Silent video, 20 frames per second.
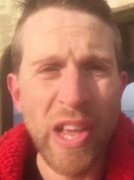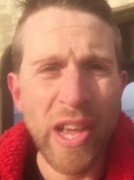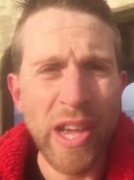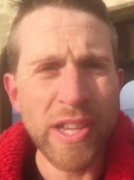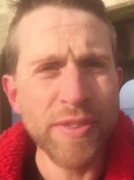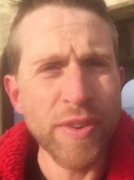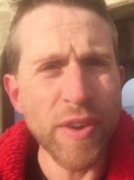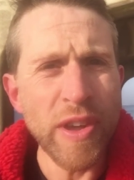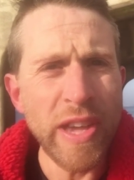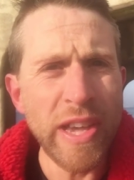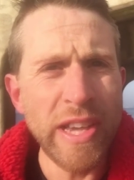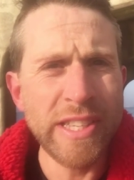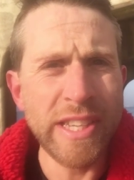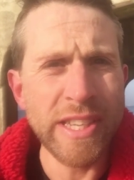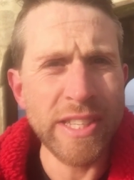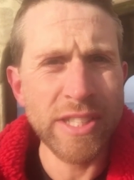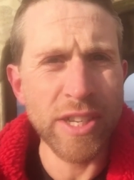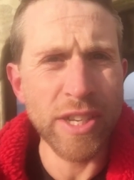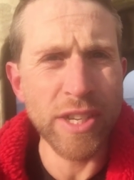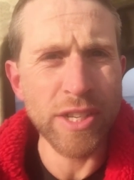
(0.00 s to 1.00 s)
It's very
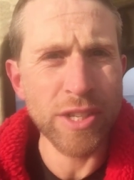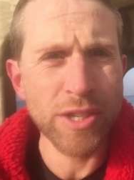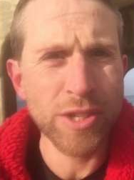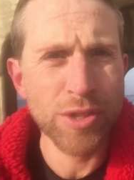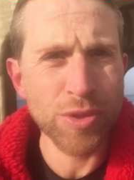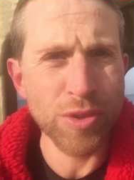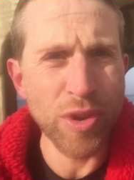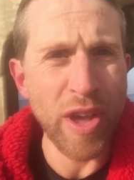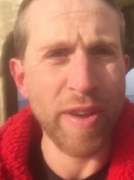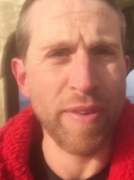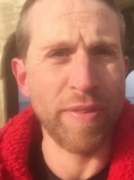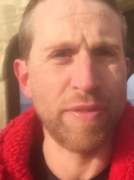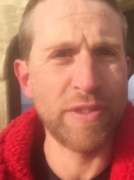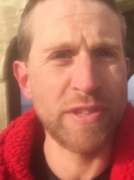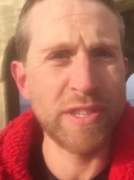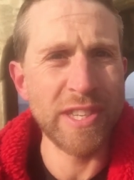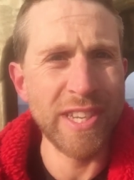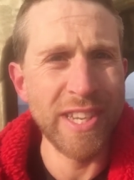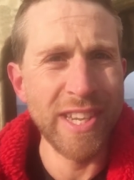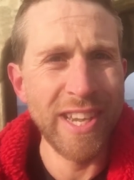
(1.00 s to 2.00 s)
easy to
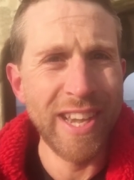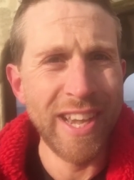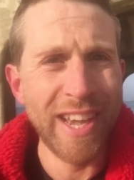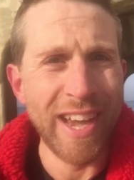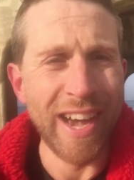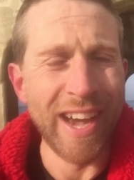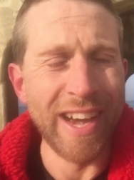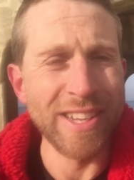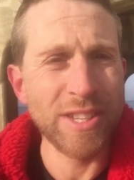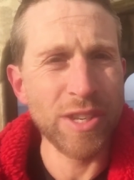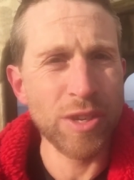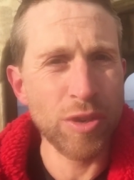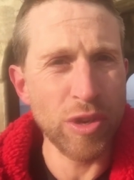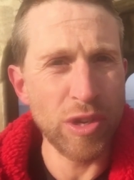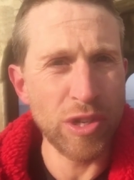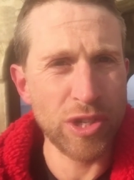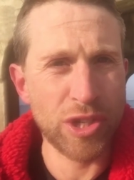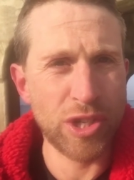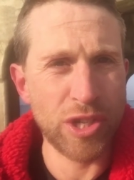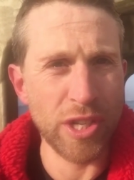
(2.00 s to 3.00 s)
drift as
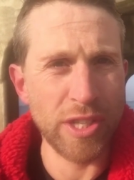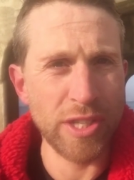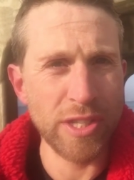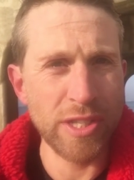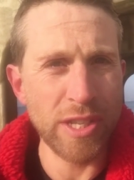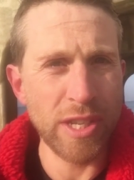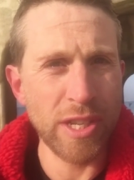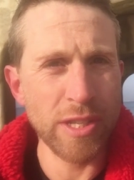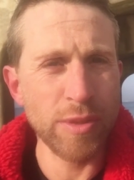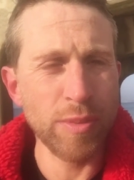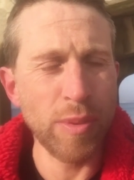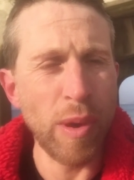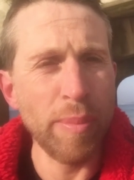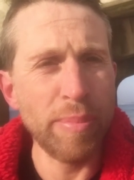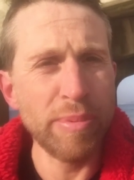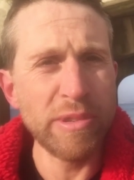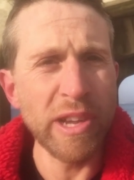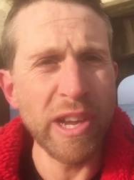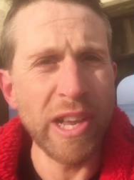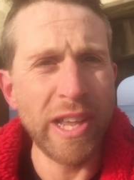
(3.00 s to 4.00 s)
Christians as well,
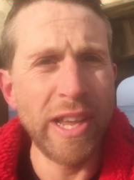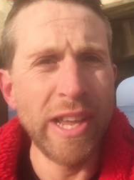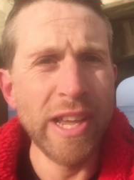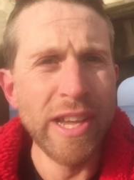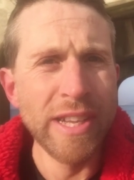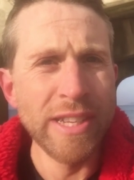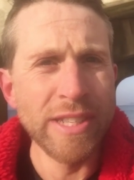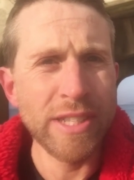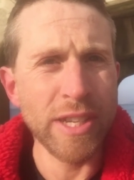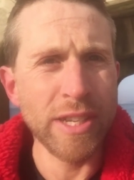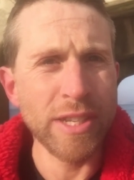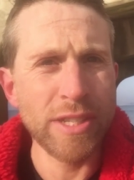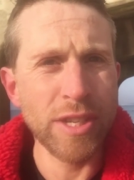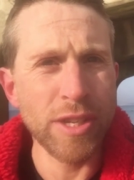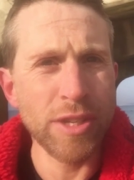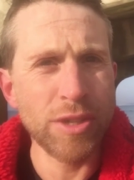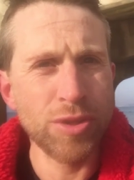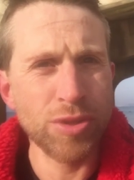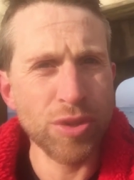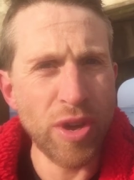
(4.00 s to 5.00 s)
particularly to,
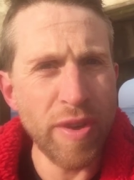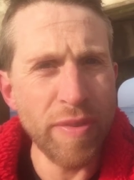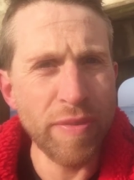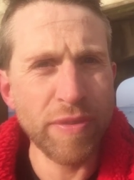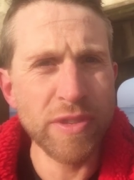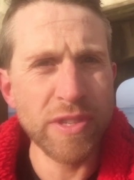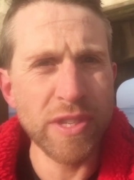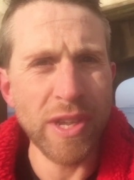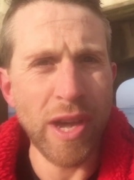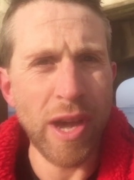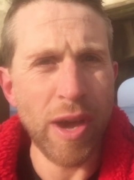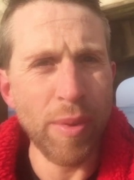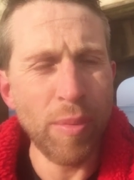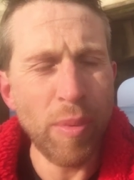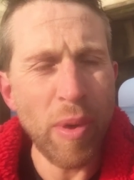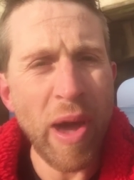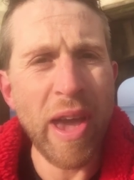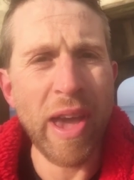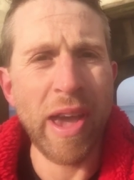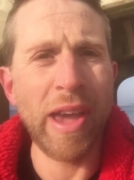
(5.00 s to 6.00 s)
to drift
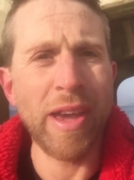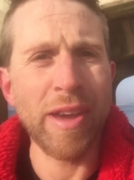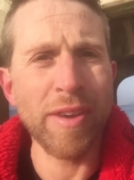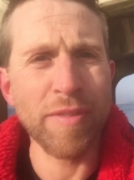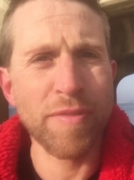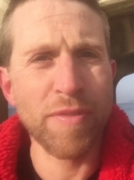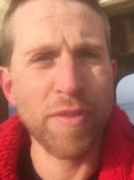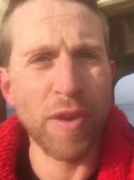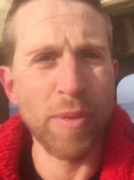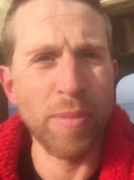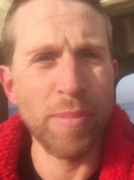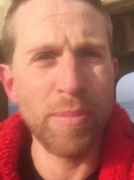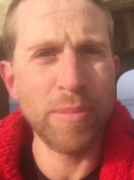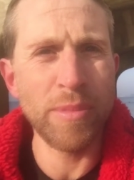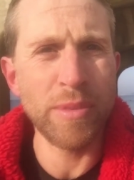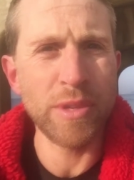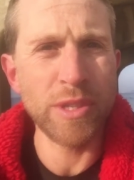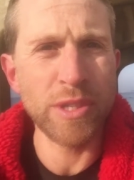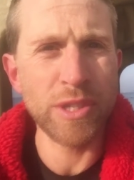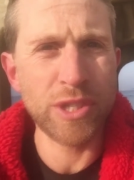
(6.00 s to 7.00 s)
away
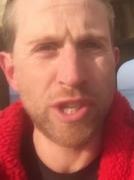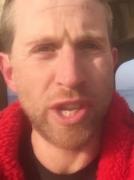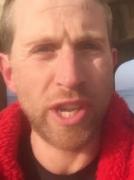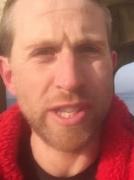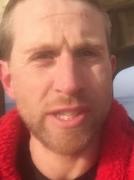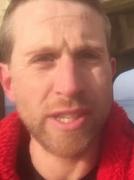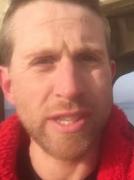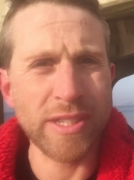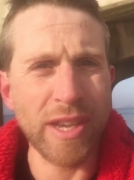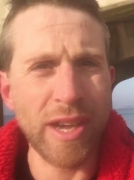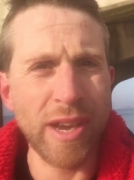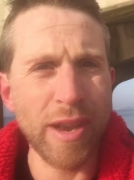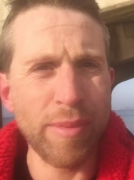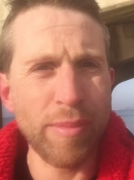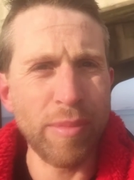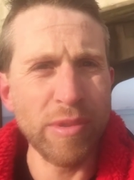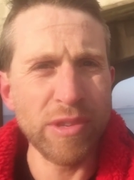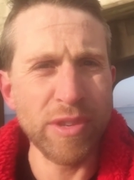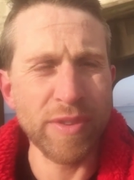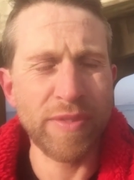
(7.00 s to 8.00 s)
from Jesus. And I
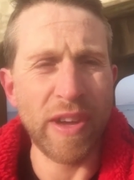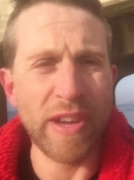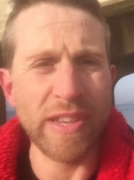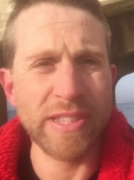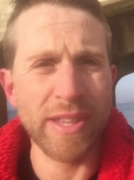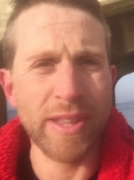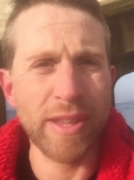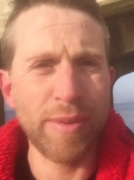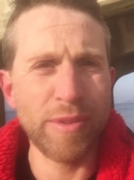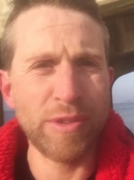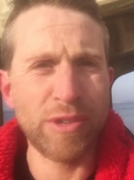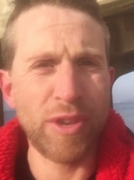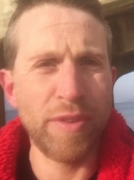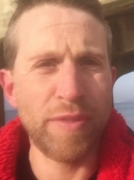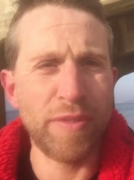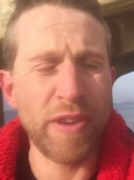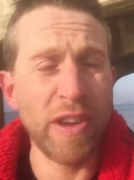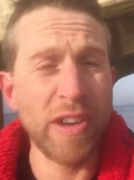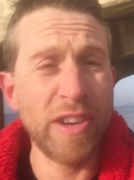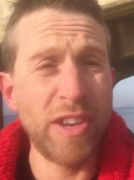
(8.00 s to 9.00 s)
wonder if that's something which you
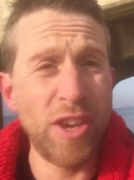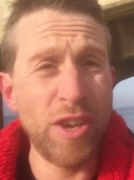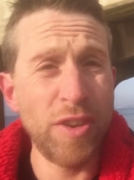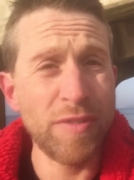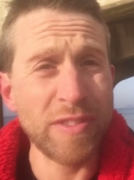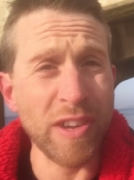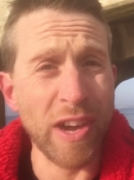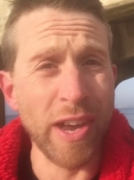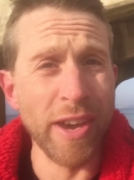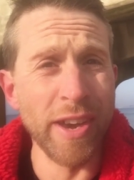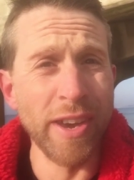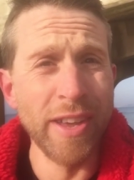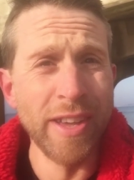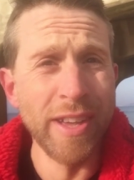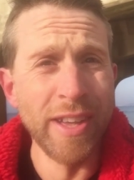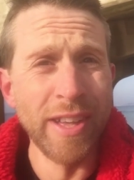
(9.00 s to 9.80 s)
feel you've done